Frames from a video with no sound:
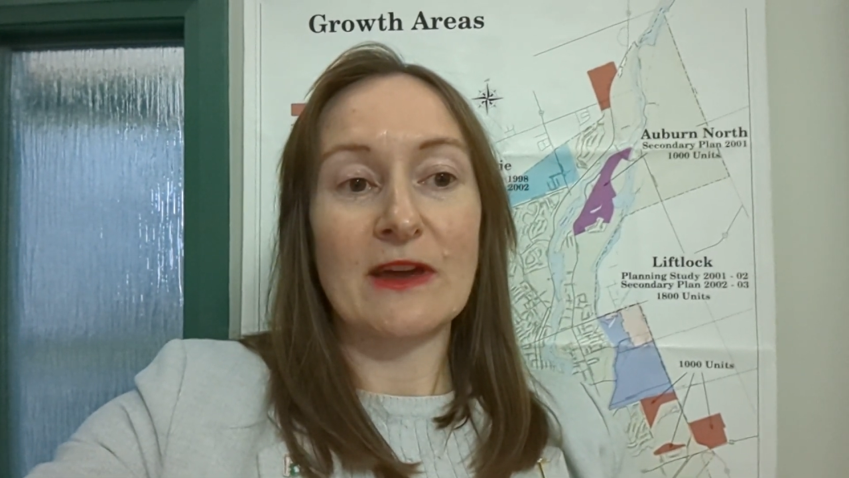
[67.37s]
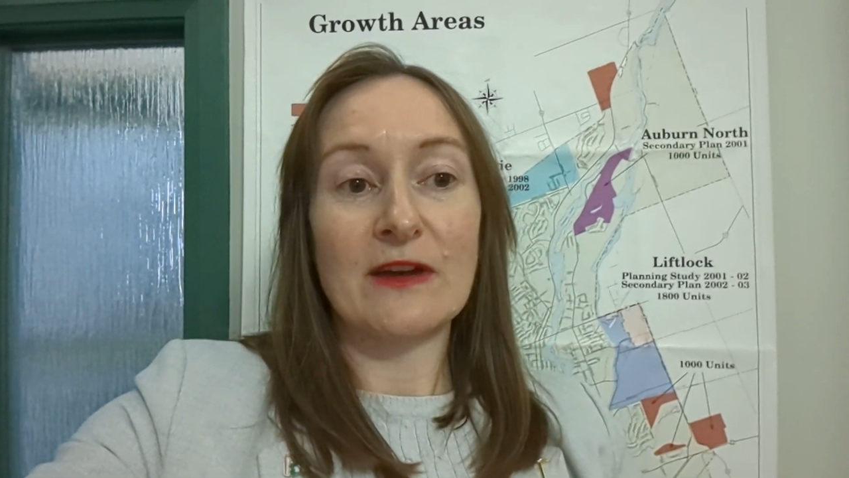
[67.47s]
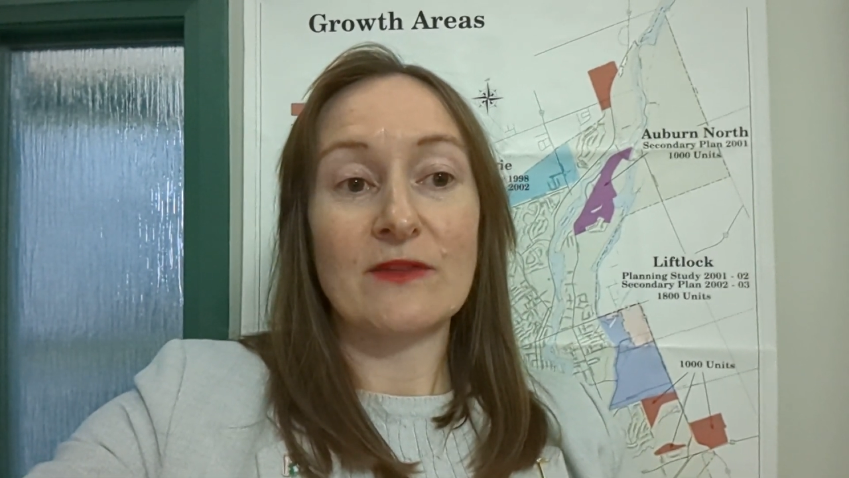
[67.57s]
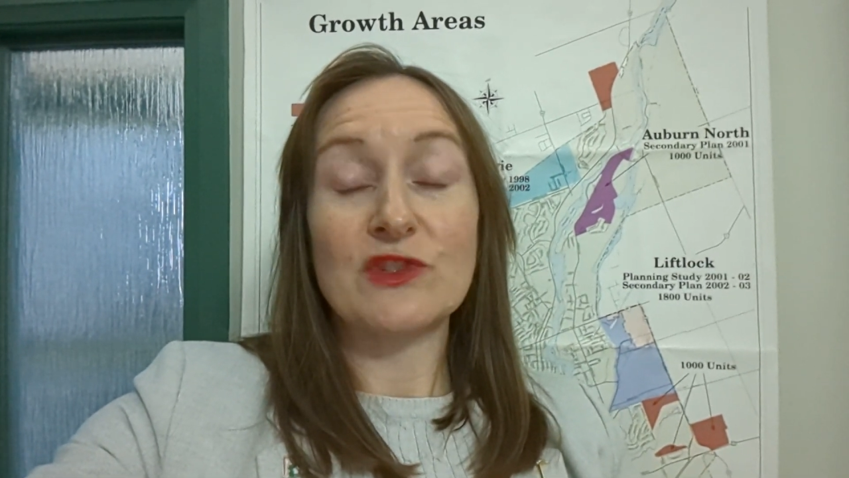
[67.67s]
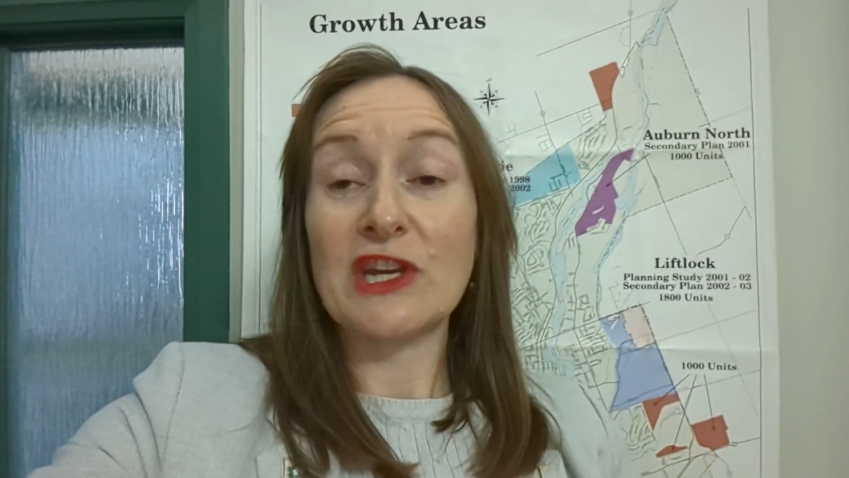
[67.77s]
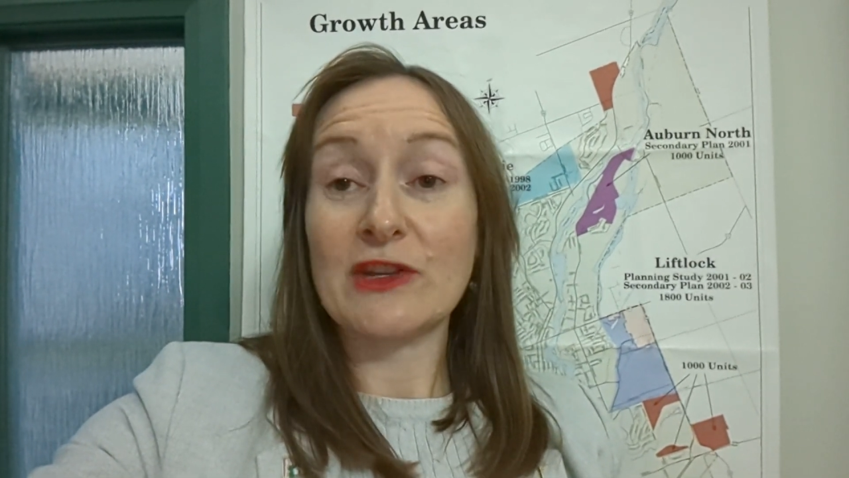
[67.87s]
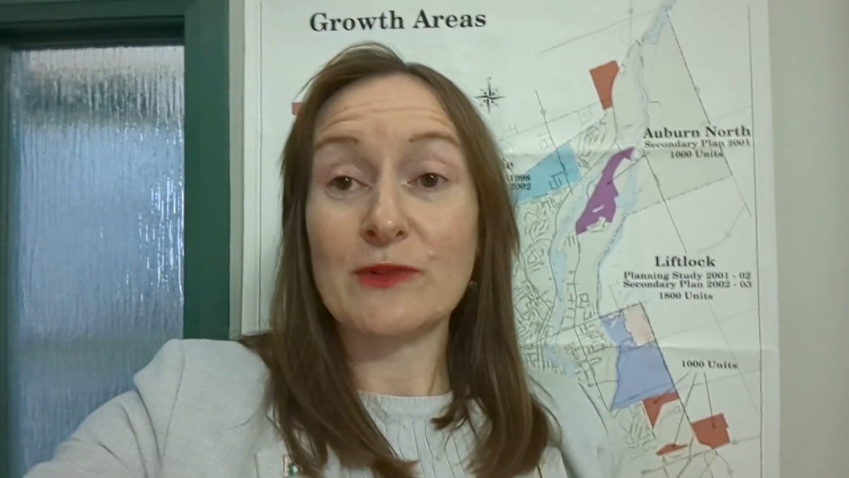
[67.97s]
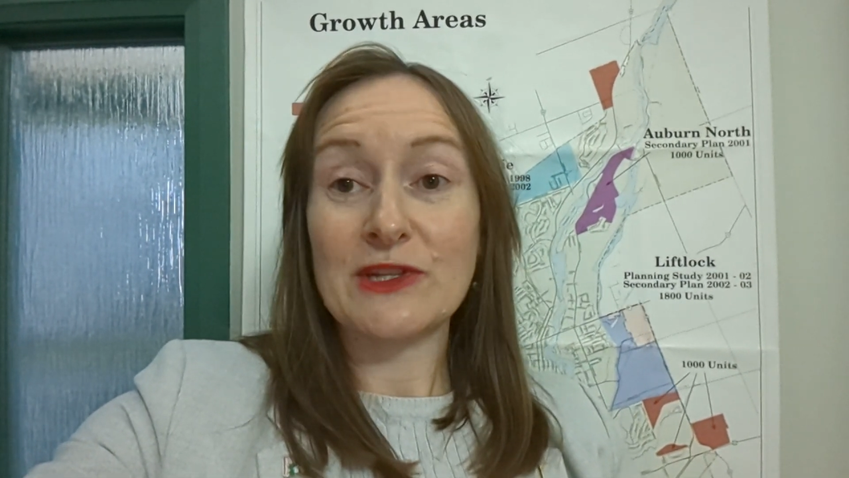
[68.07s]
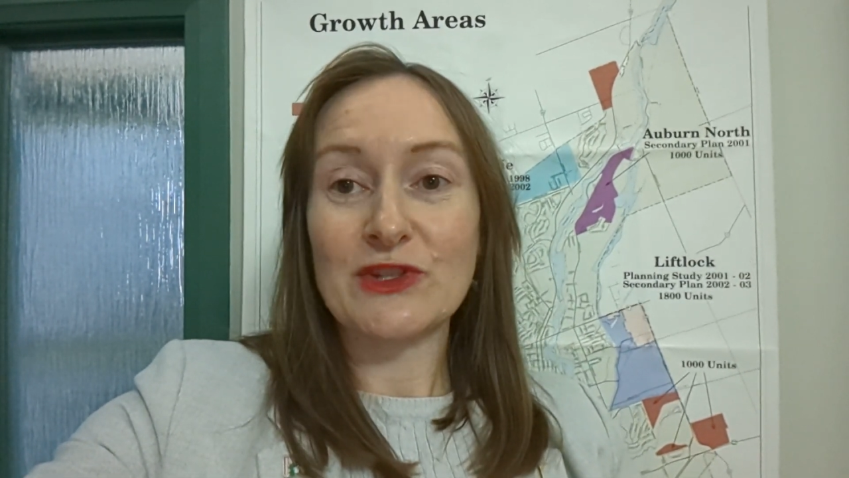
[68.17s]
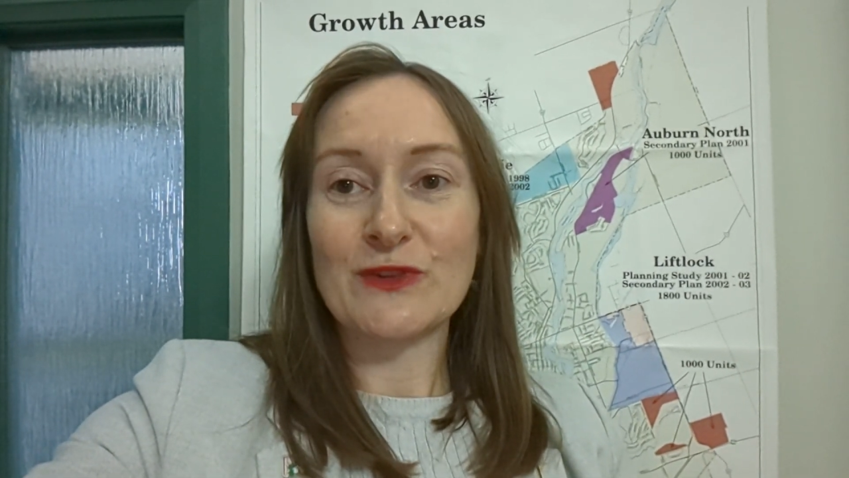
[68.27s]
of
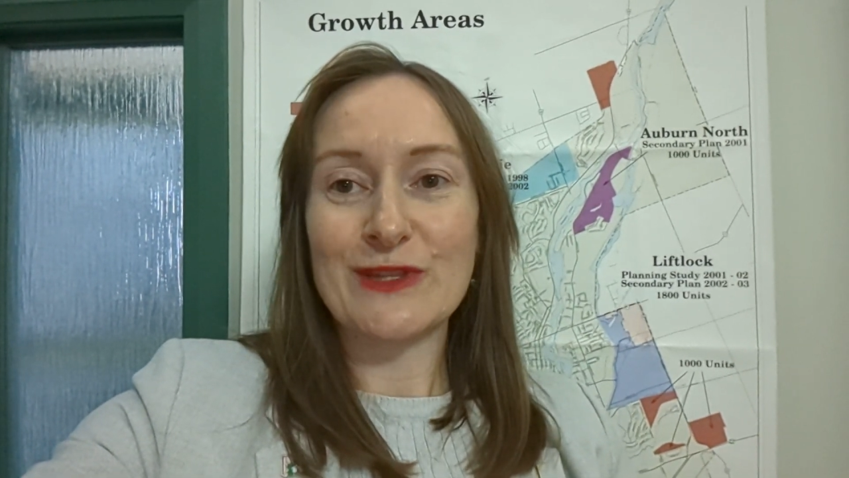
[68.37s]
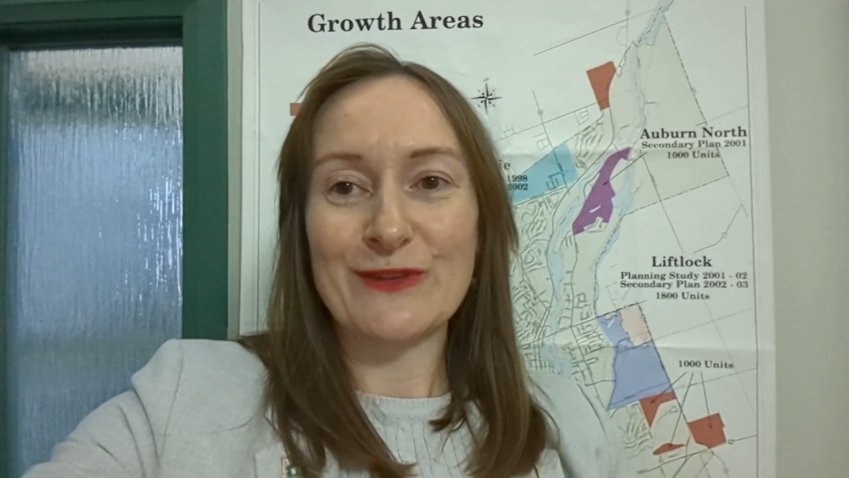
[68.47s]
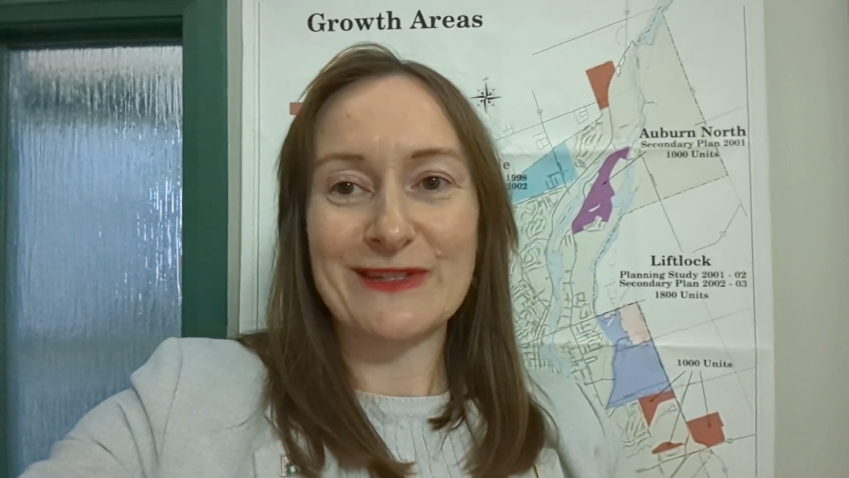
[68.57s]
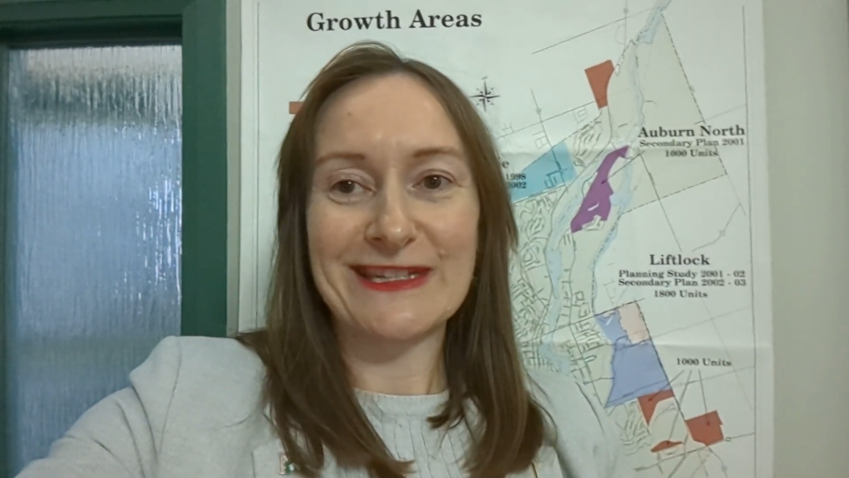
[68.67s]
January shows there was a